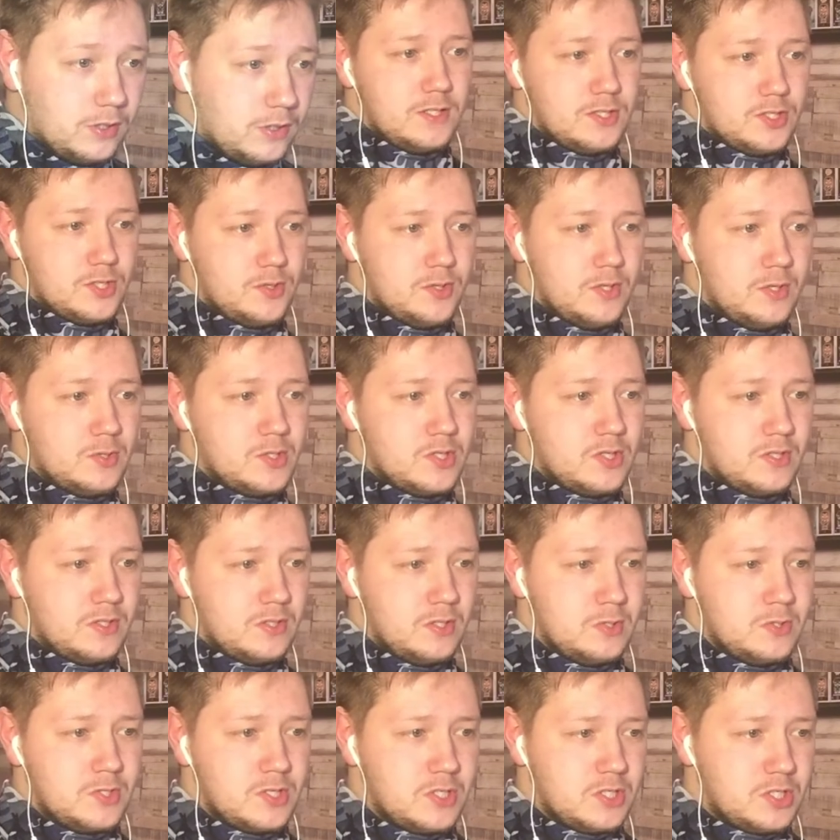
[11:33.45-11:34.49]
So those
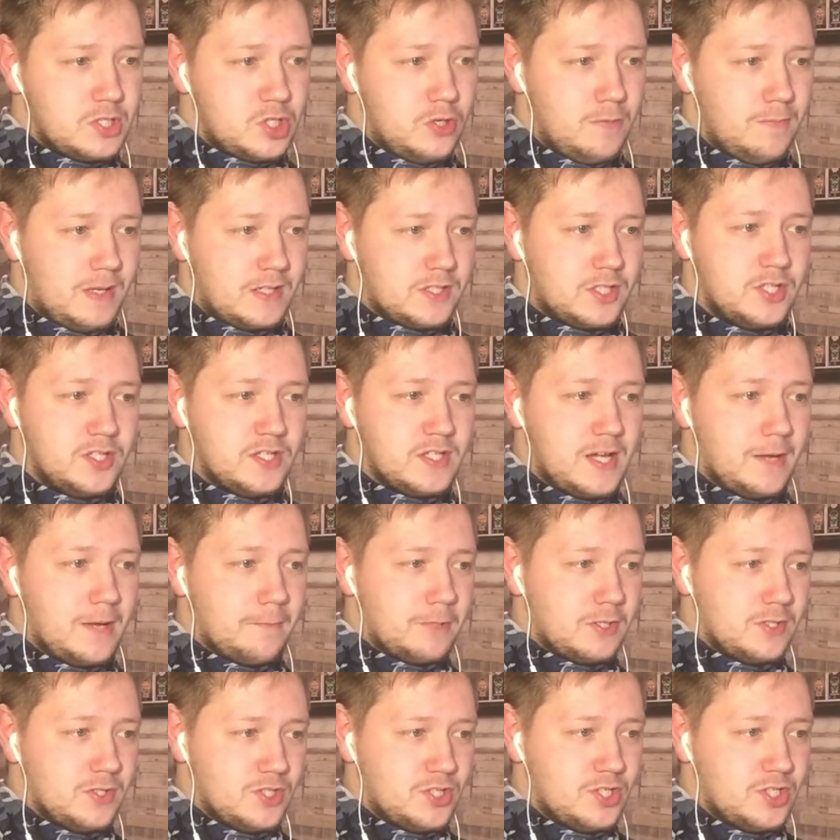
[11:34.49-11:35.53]
are the two matches that I'm
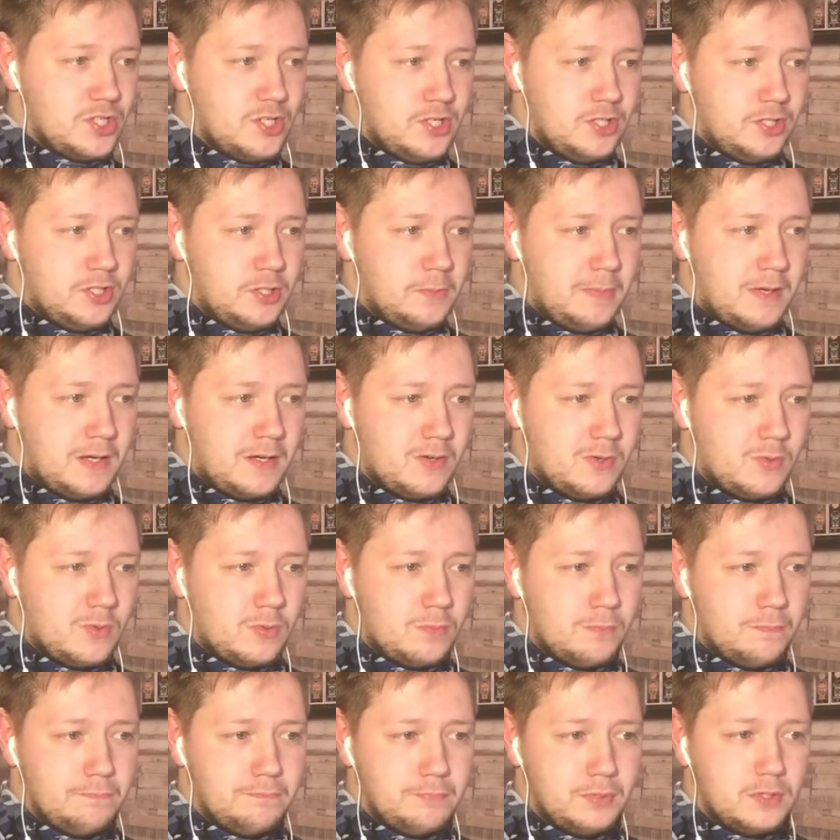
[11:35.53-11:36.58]
concerned about.
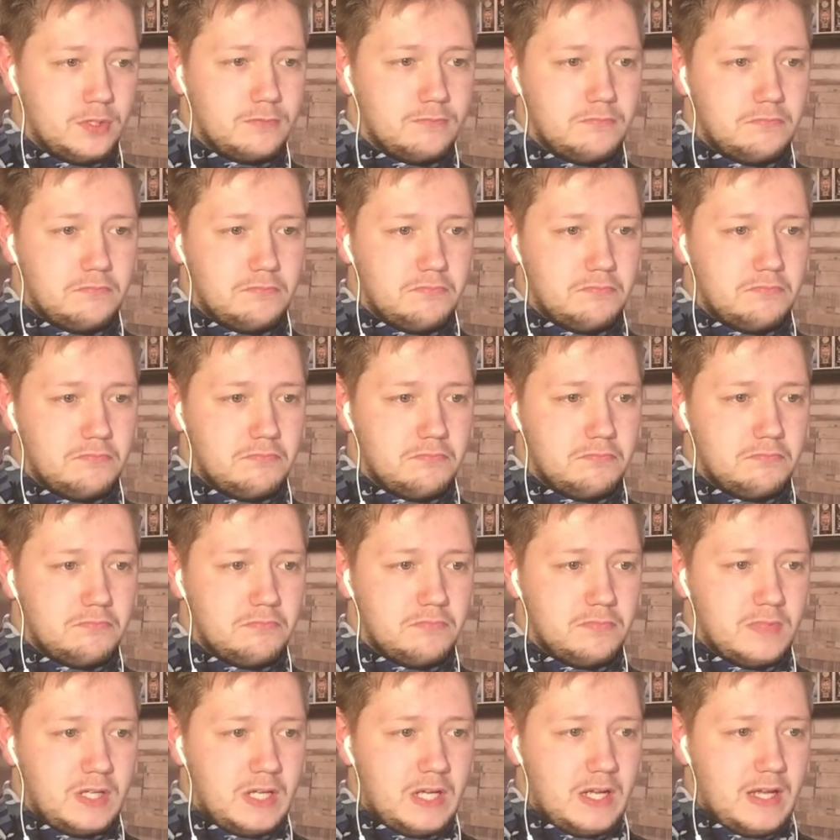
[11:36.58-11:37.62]
But
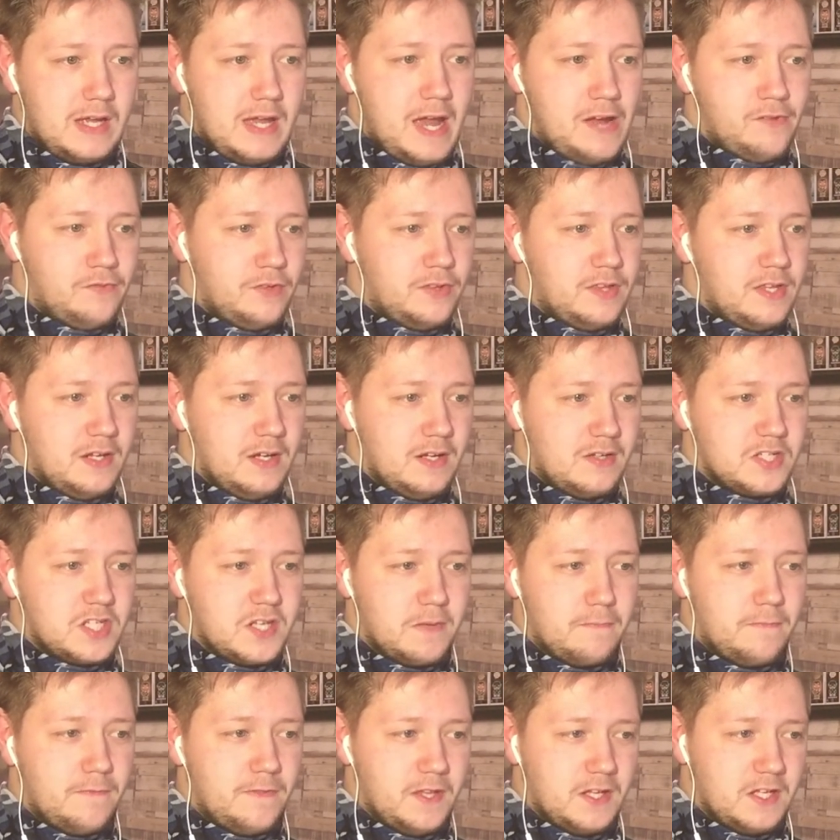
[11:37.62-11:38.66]
everything else I
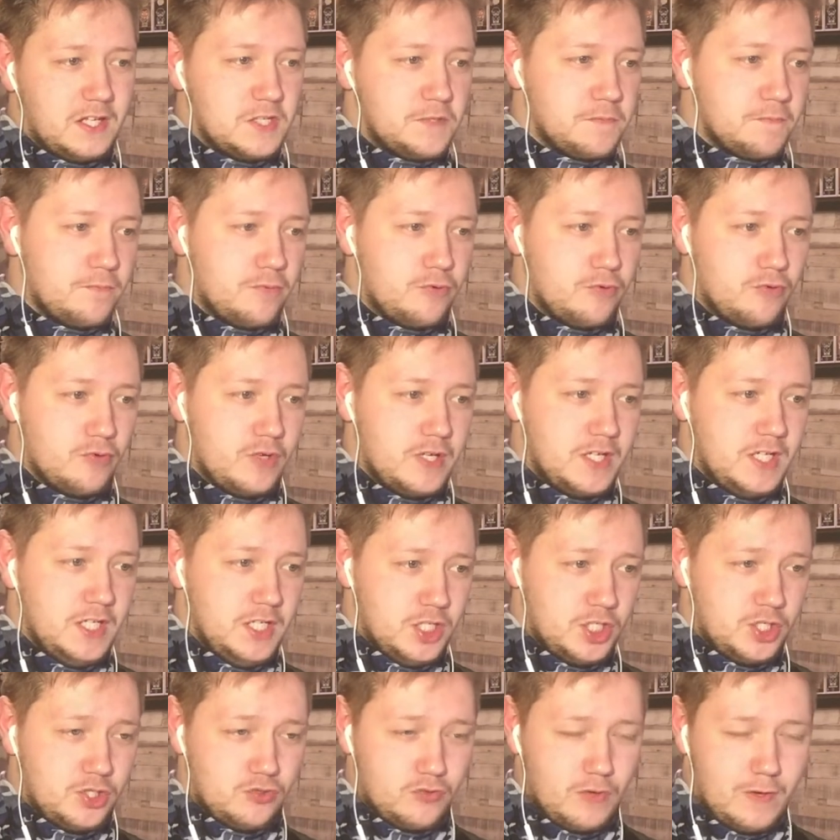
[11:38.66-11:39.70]
think is pretty
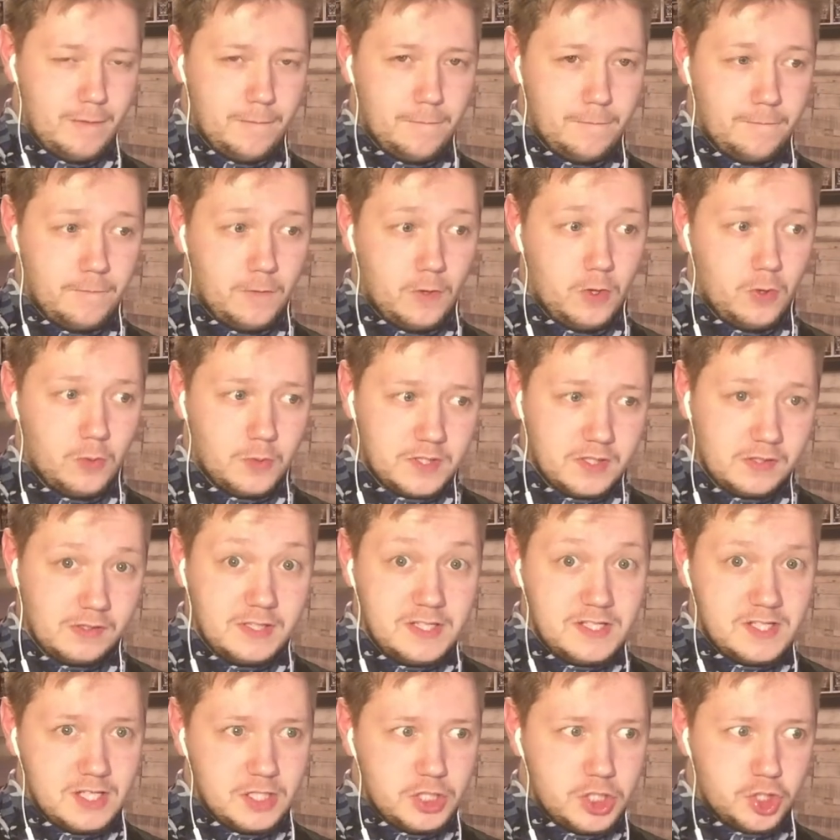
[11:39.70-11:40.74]
straightforward. At
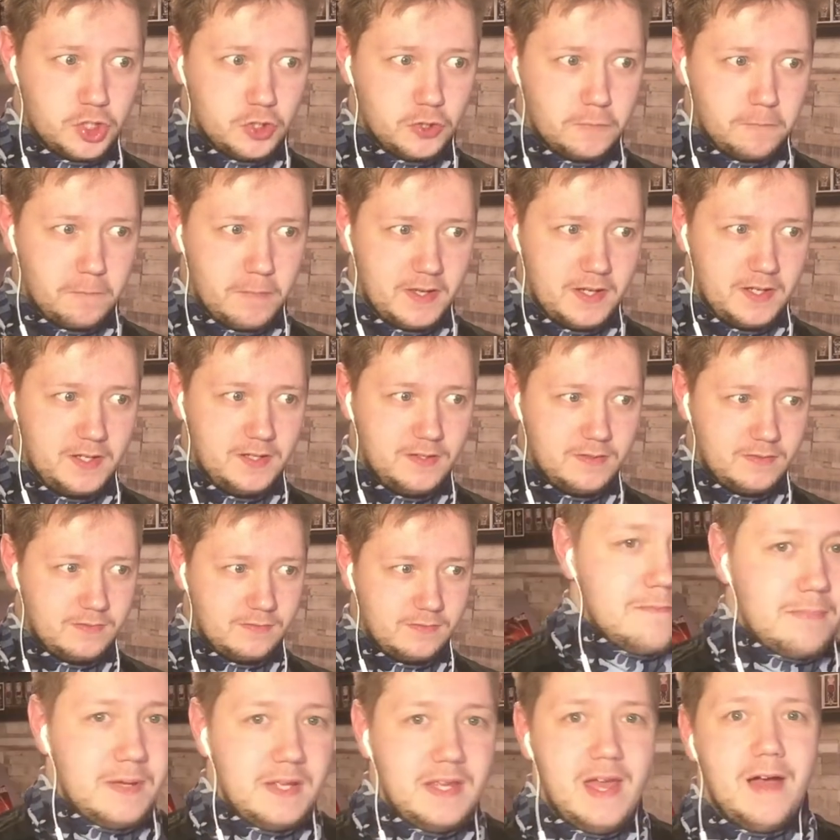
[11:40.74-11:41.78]
least it should be.
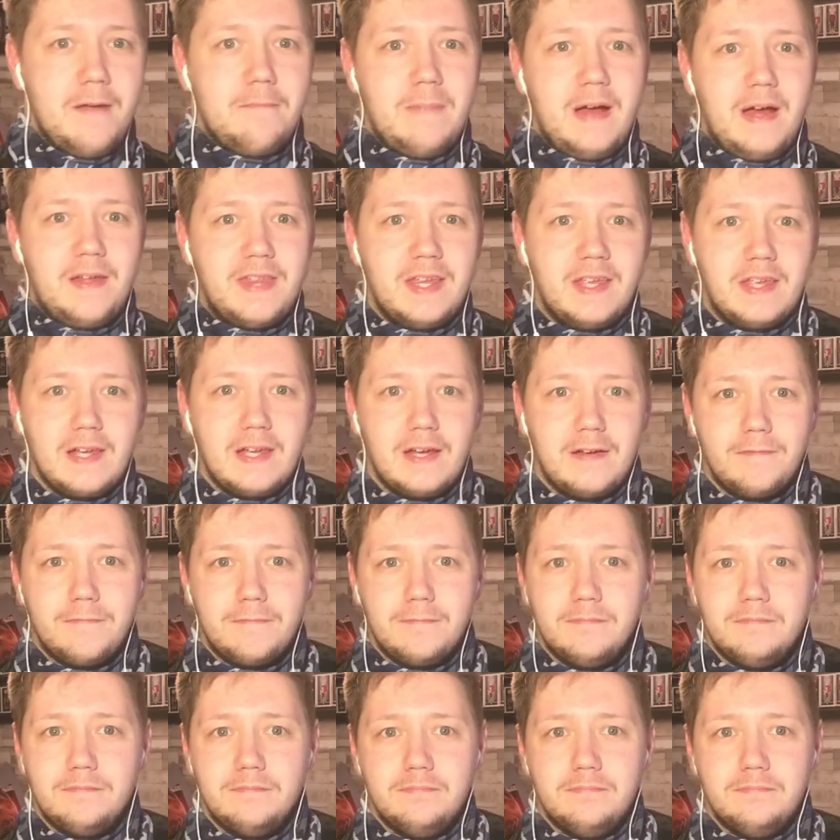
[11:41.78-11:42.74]
But yeah, I think I've